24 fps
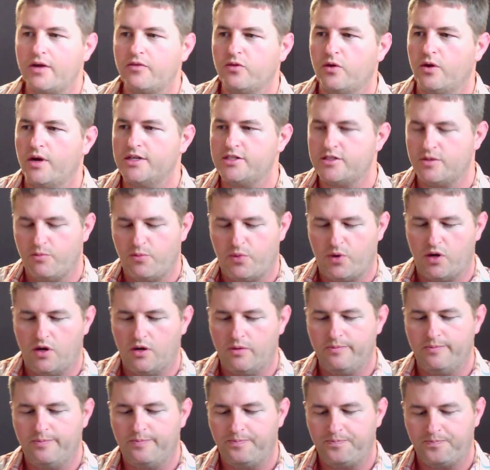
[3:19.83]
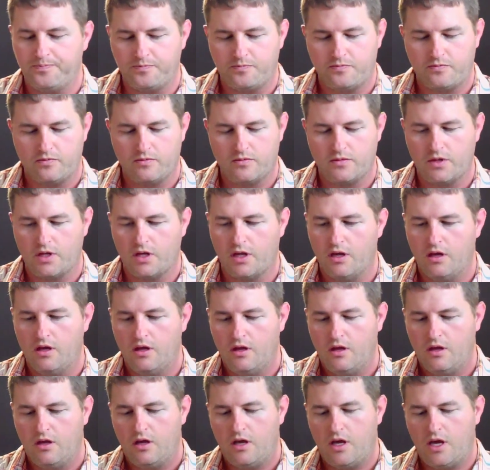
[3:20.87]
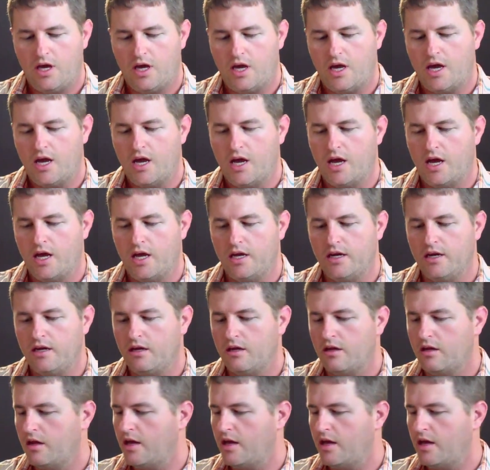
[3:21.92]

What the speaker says: fluorescent bulb and